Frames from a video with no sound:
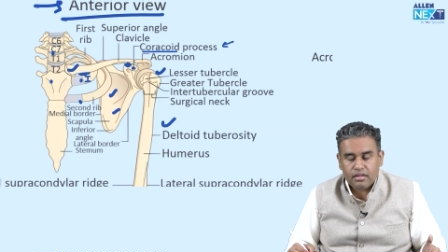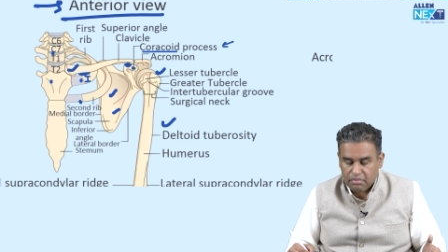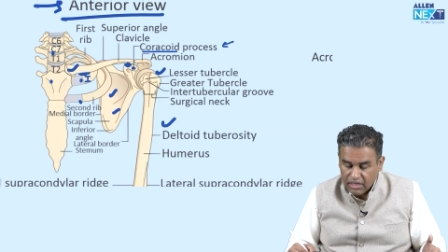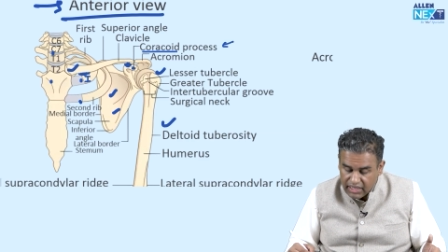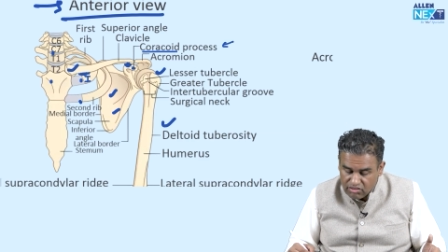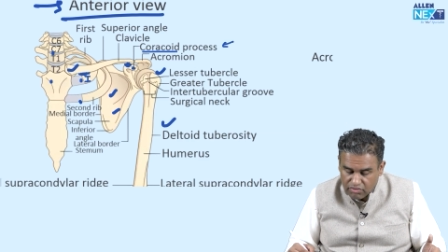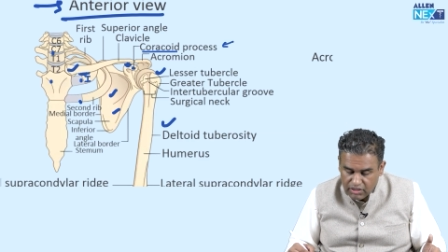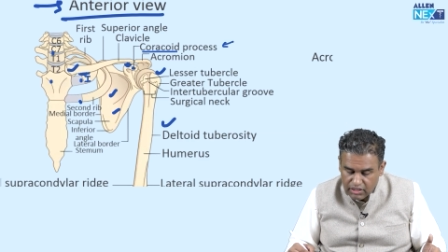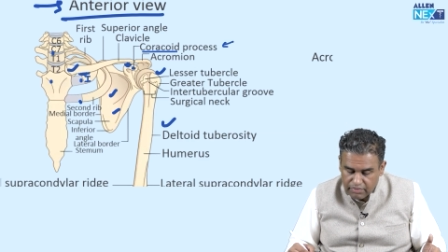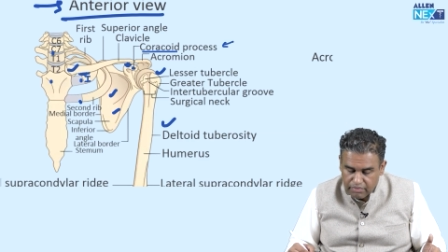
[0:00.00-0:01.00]
But in case of
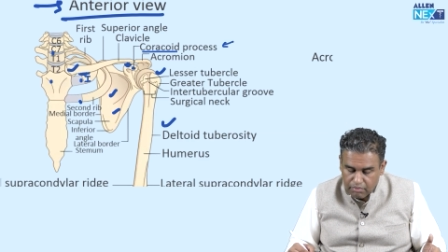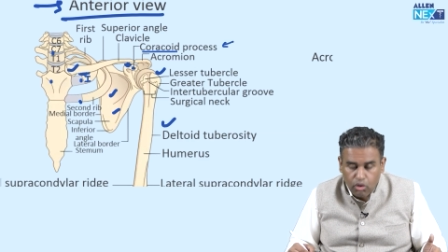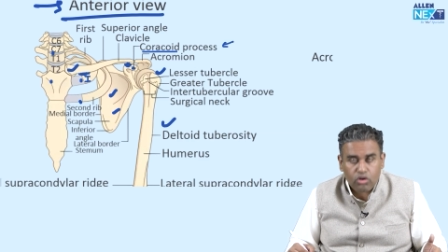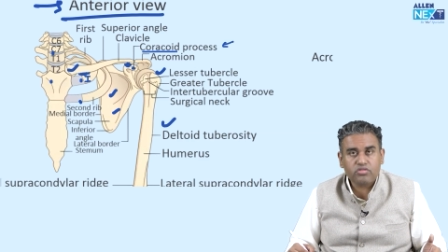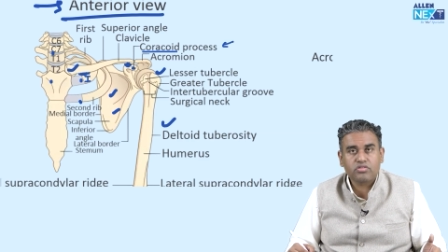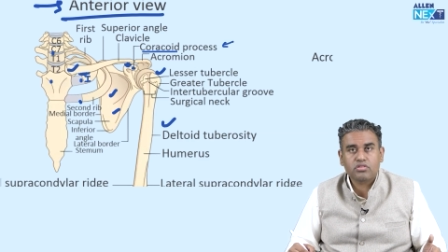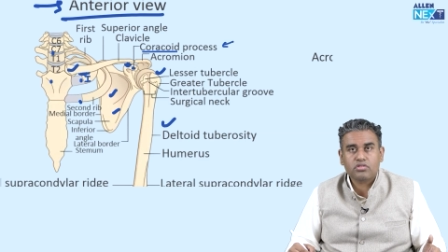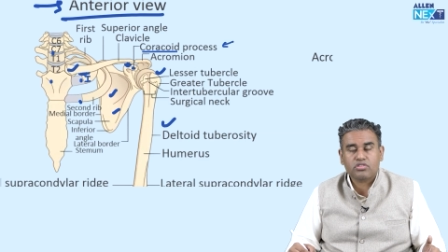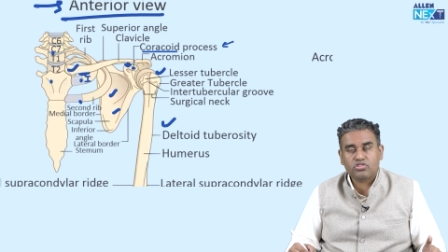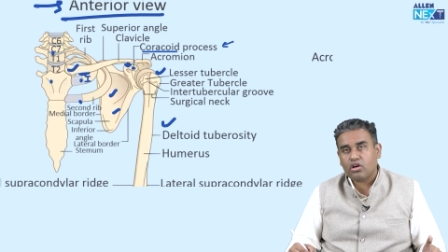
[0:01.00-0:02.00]
the
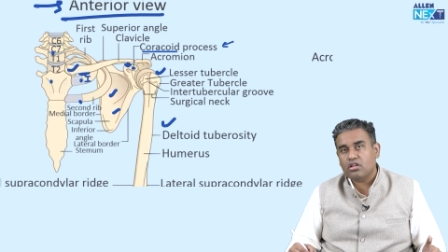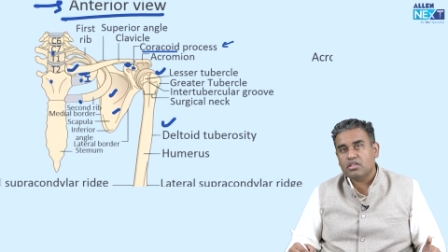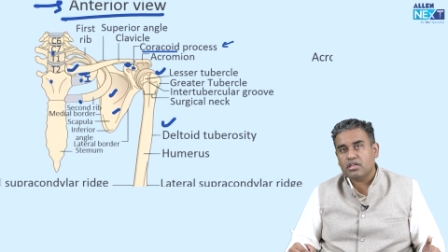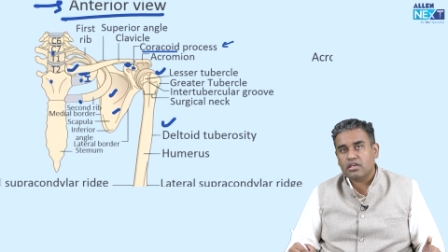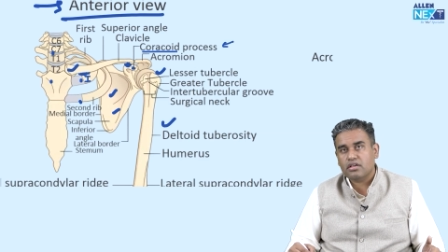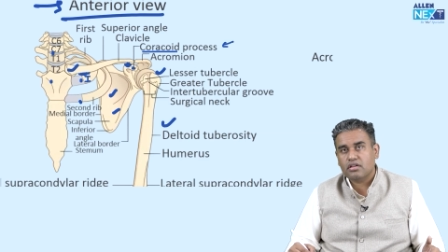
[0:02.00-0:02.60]
bones, osteology,